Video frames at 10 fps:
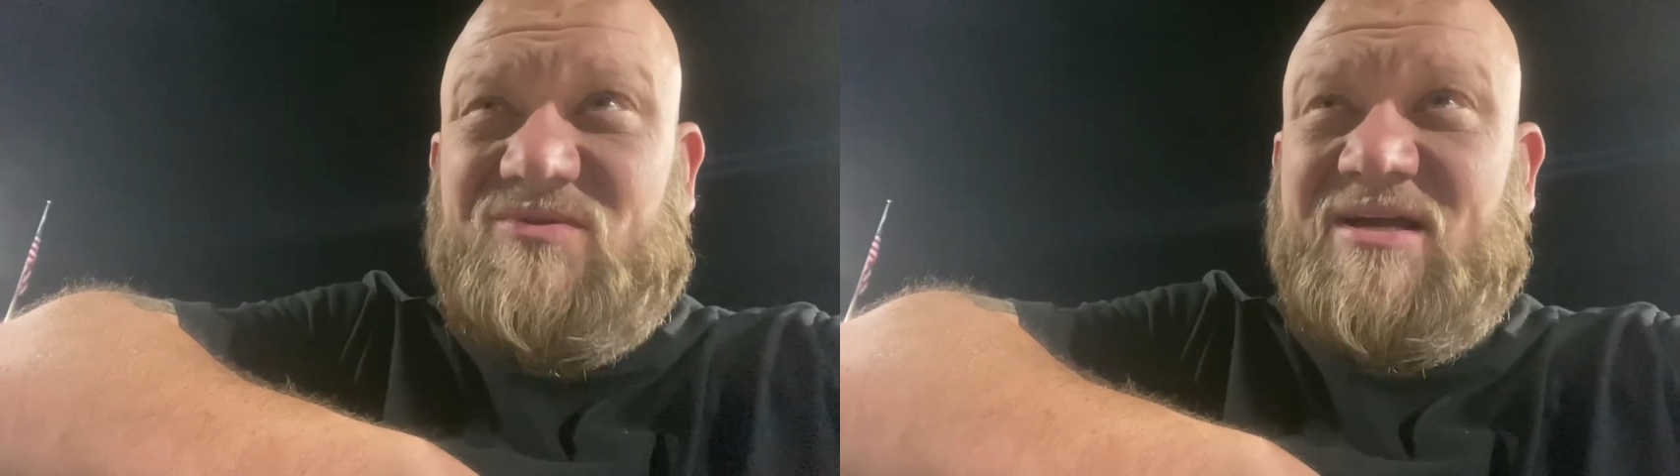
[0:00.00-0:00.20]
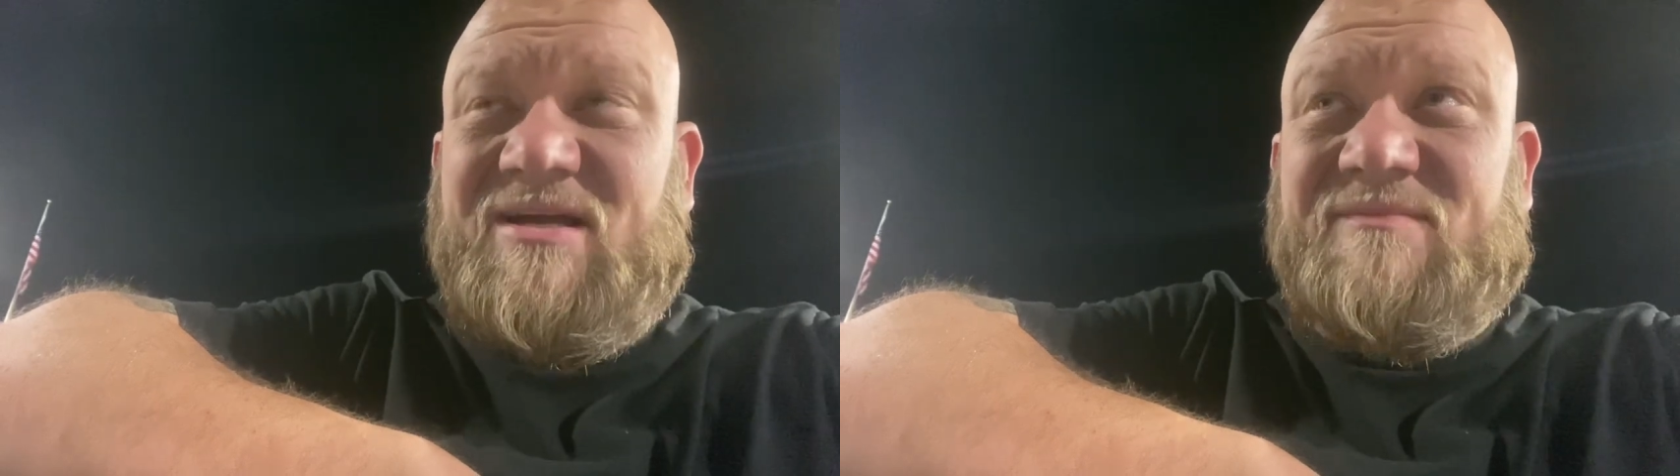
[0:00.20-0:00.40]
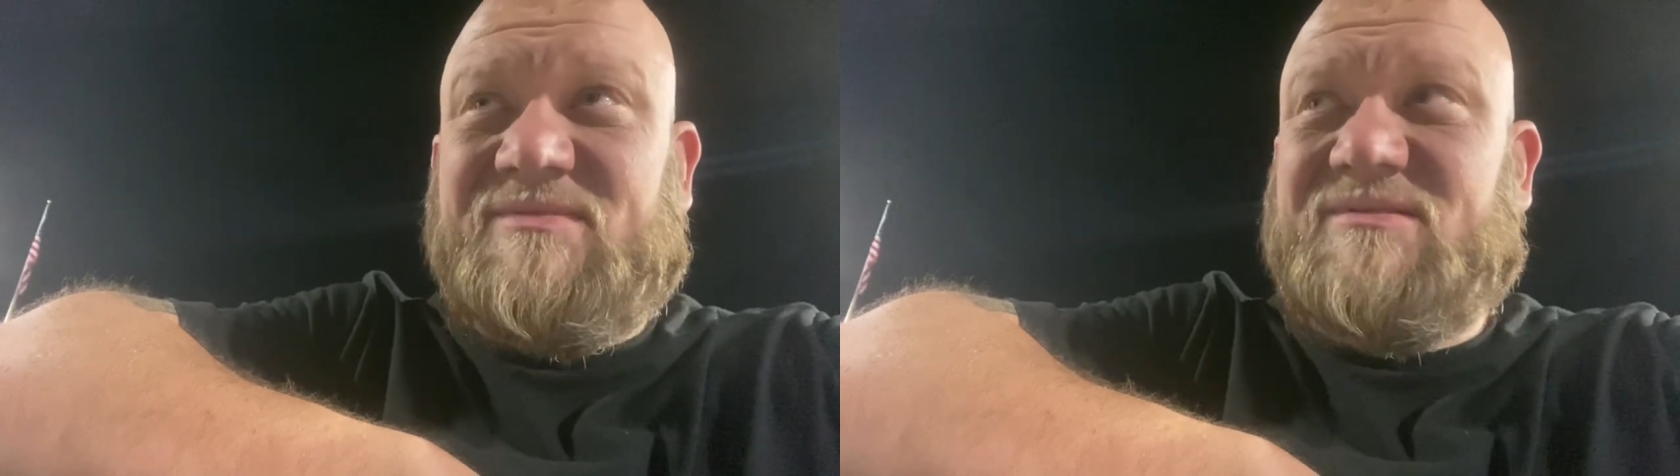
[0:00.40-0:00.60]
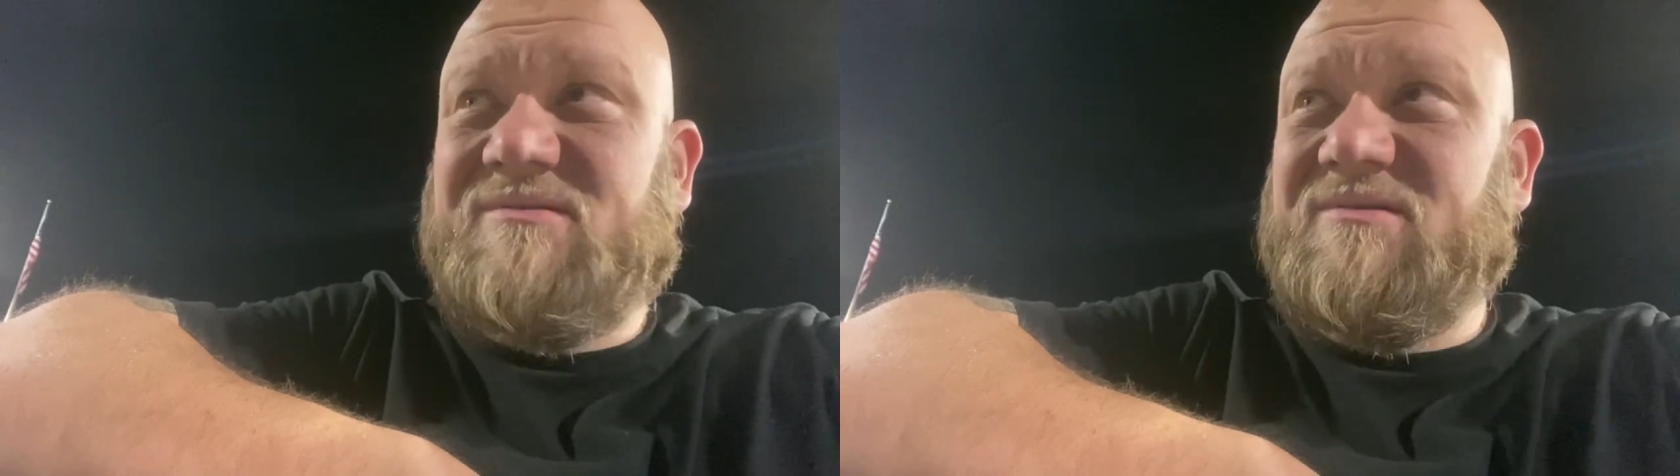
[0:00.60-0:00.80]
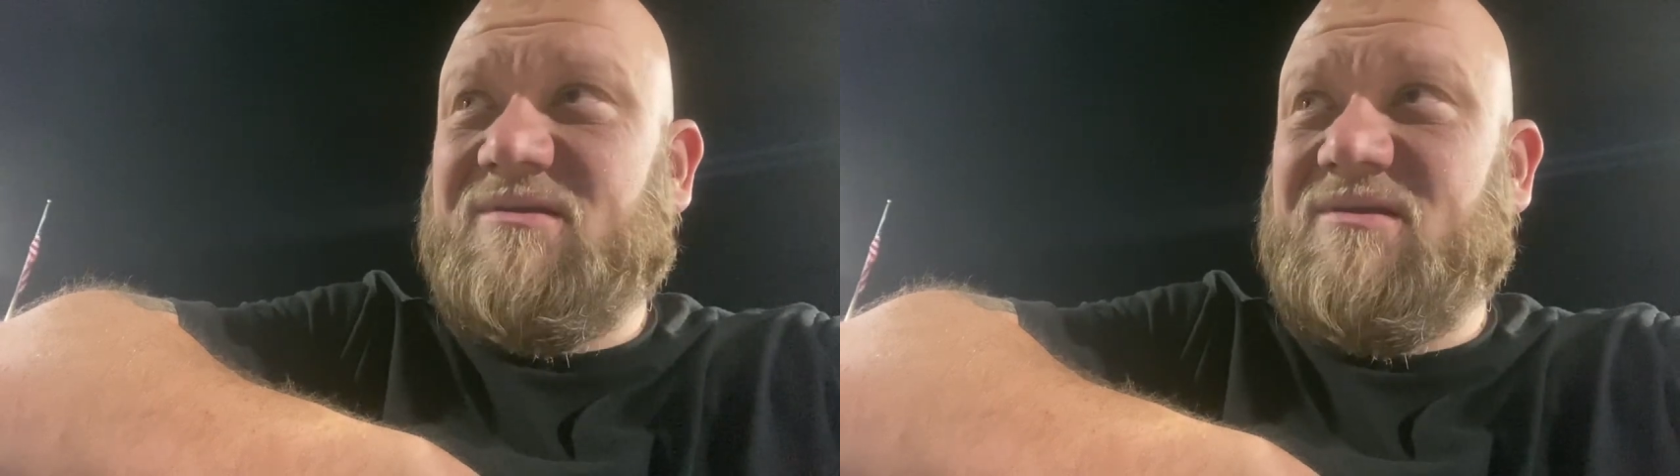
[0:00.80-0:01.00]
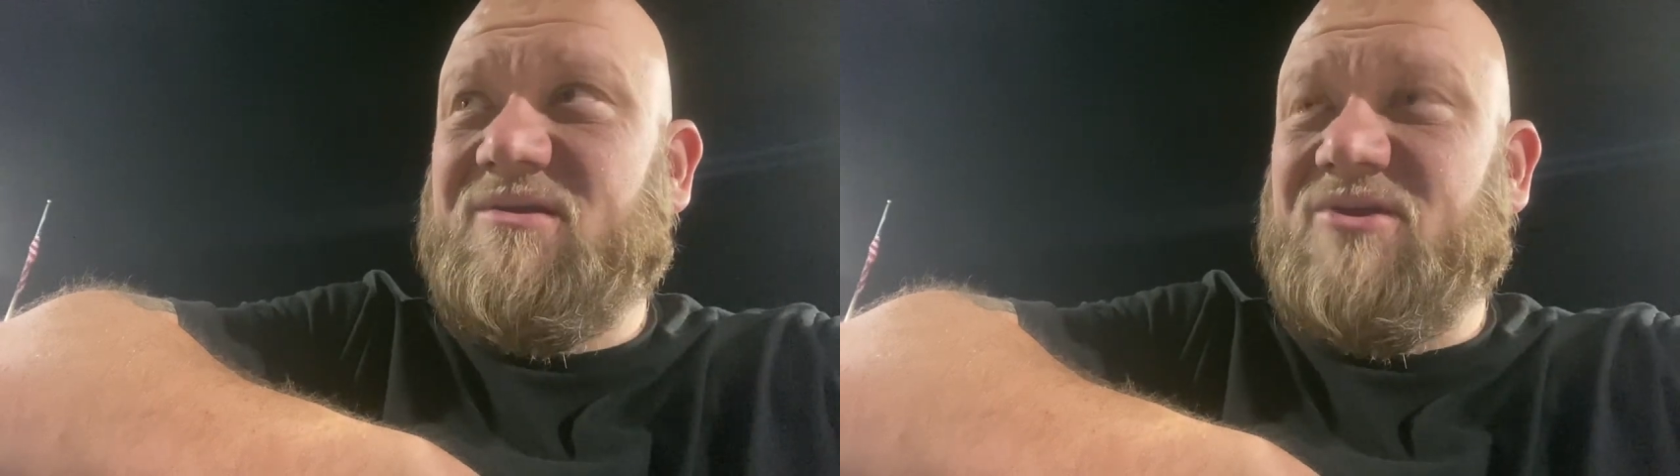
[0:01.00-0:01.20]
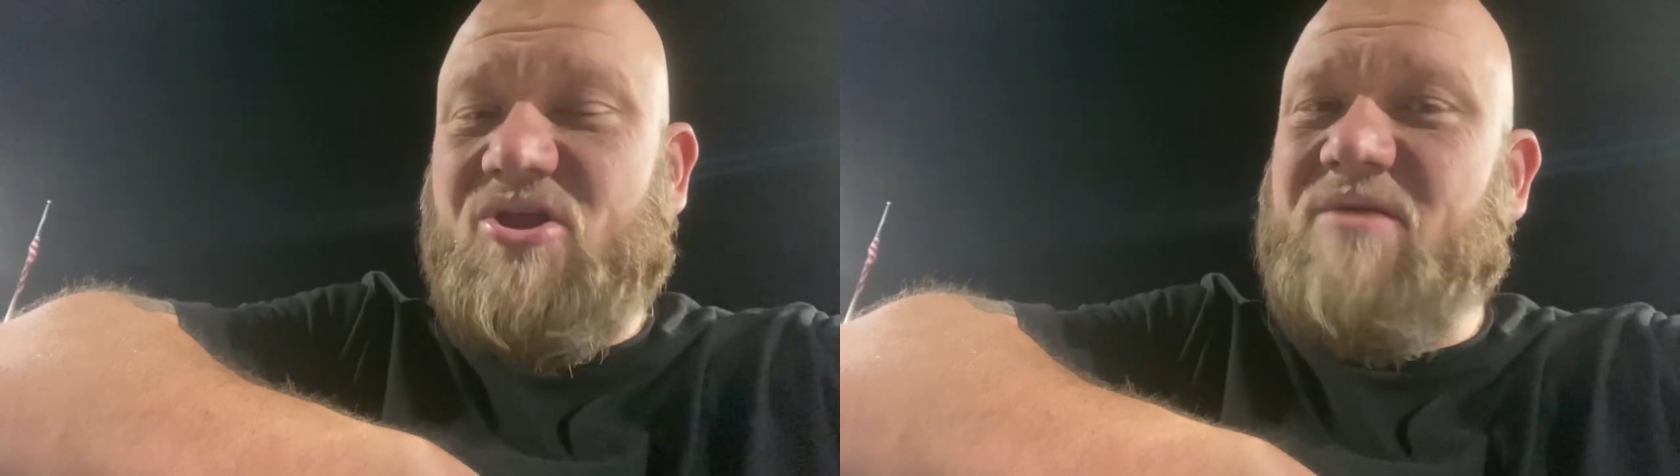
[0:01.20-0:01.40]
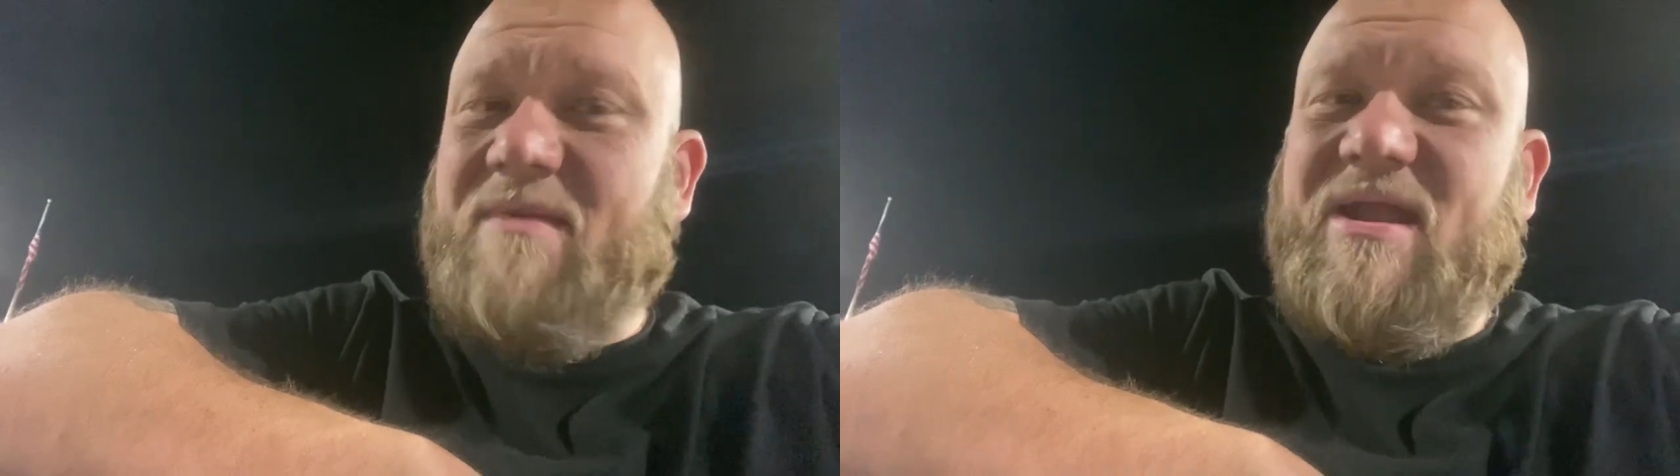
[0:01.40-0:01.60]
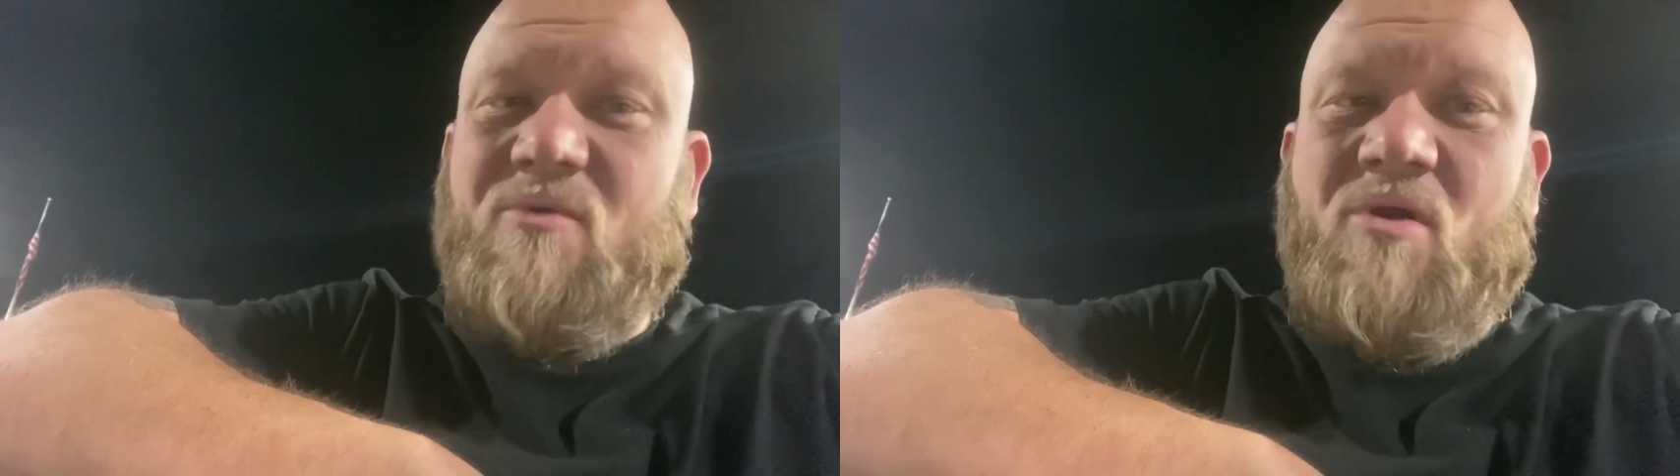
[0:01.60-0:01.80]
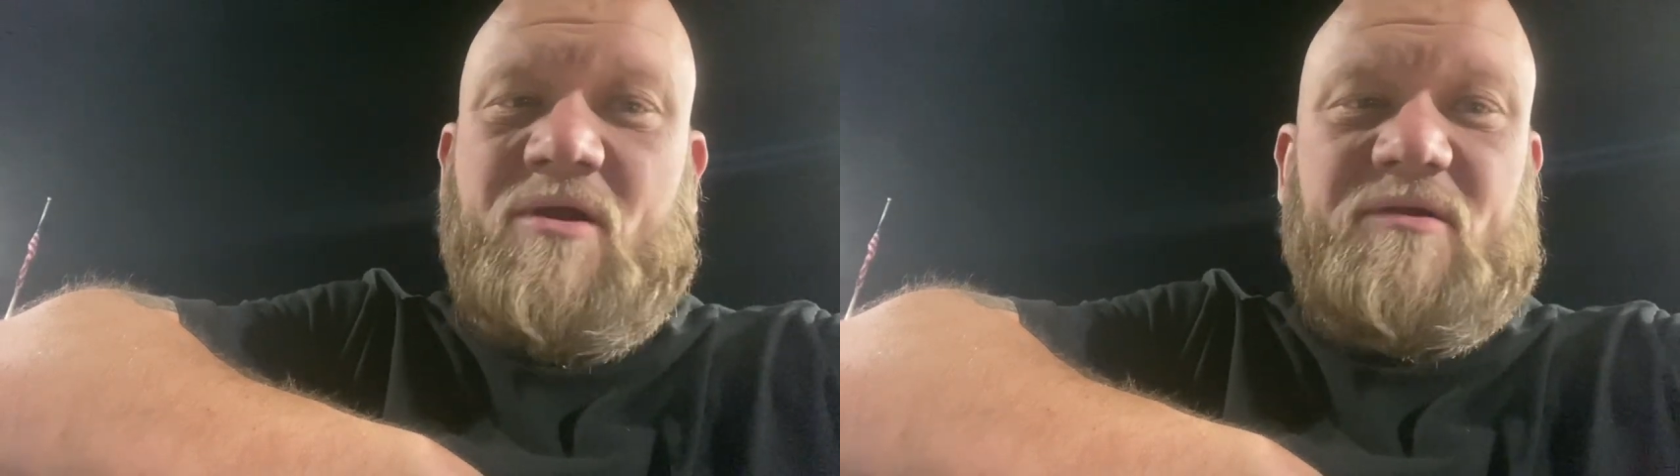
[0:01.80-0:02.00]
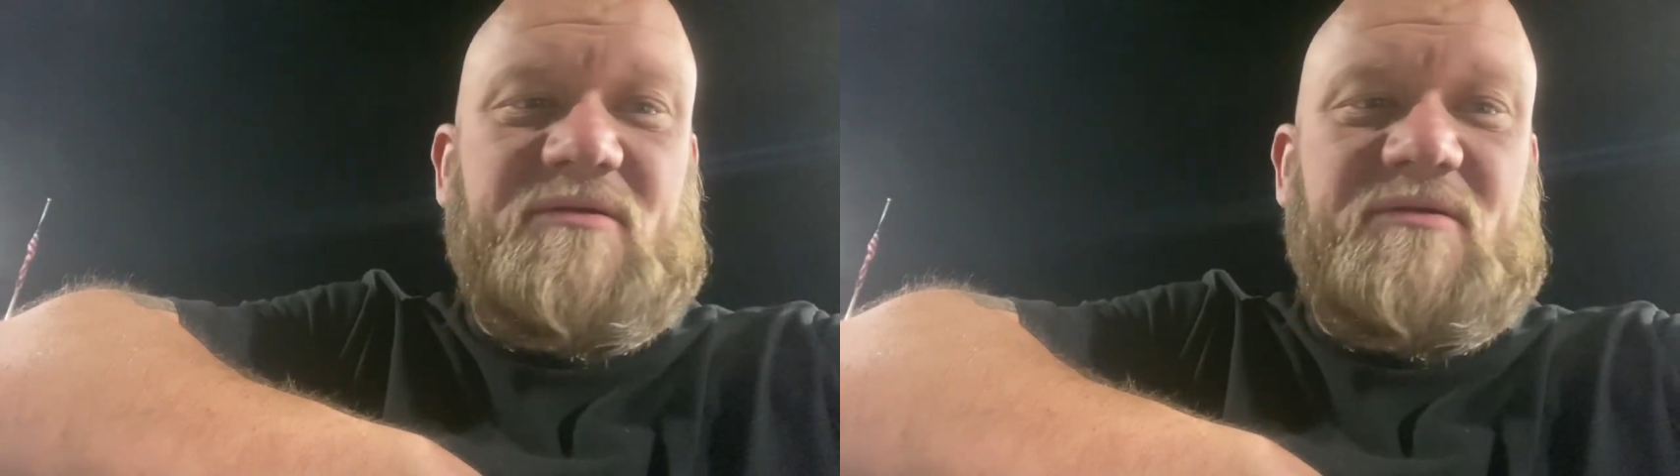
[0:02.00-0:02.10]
times, you can make it work.